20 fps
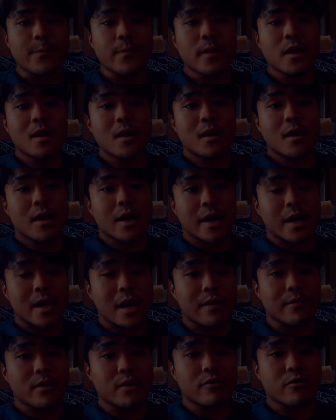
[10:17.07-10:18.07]
And
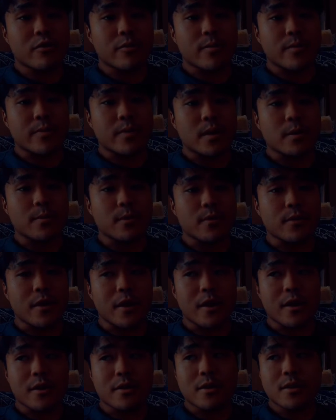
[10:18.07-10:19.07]
having a group of people
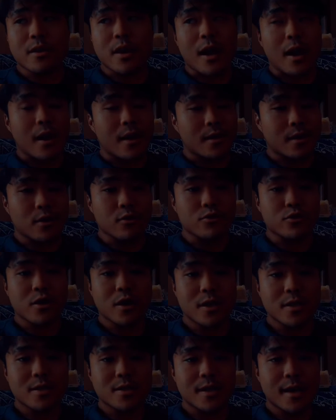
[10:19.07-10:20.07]
there that you
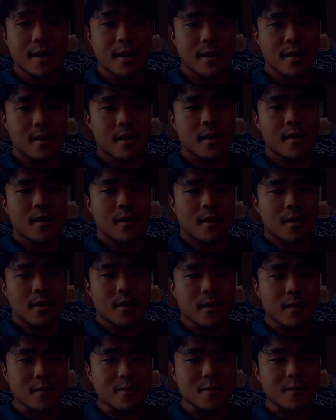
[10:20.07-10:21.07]
trust
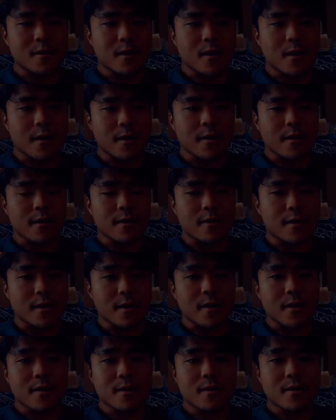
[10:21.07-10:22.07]
is a good
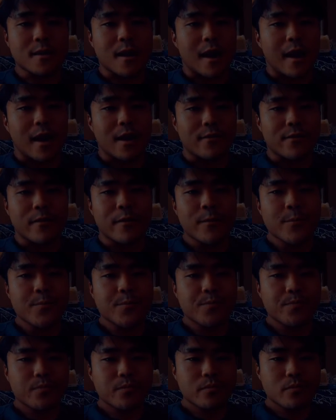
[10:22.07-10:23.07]
thing to have.
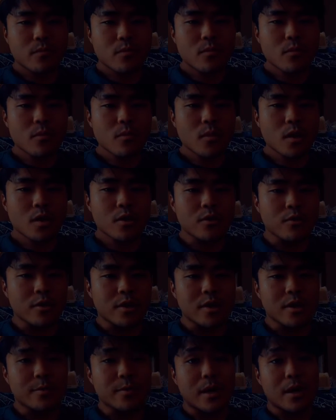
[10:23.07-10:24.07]
You
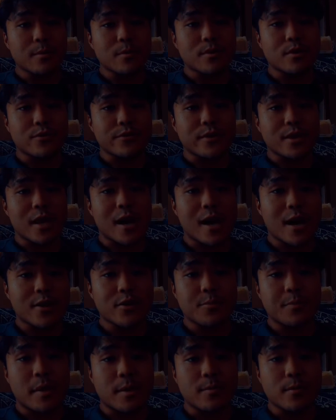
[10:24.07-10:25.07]
need to be able to rely on
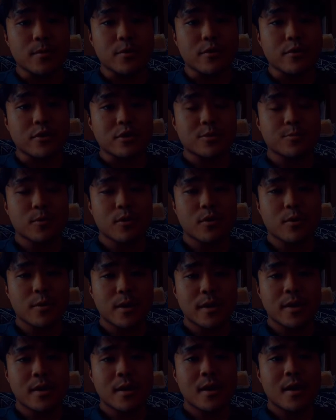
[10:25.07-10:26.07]
the people you explore
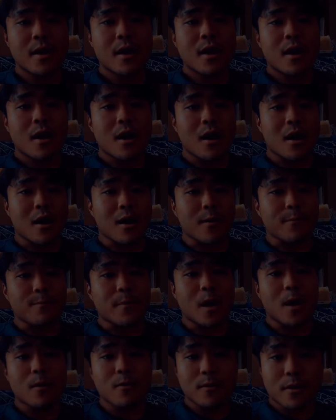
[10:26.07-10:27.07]
with.
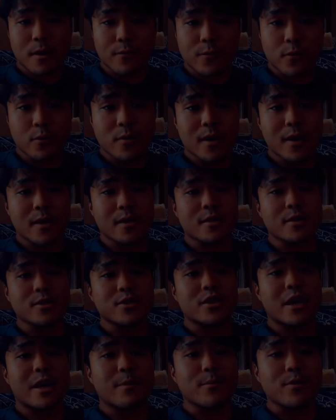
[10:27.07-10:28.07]
Not only if you get in a
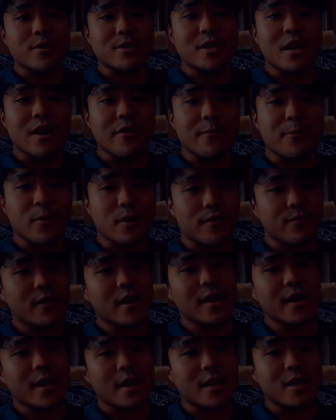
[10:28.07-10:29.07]
jam yourself, but if
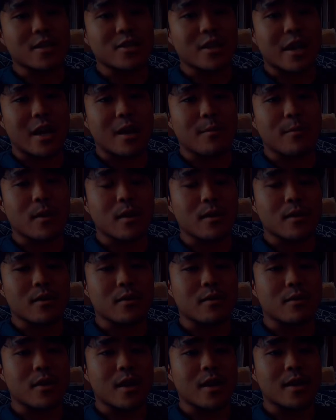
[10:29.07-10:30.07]
they get in a jam,
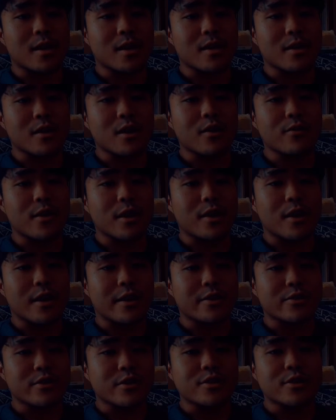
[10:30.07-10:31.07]
they need to know that they
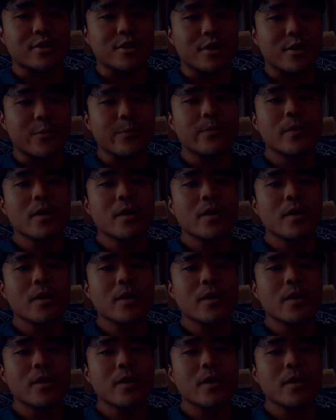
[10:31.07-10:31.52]
can trust you.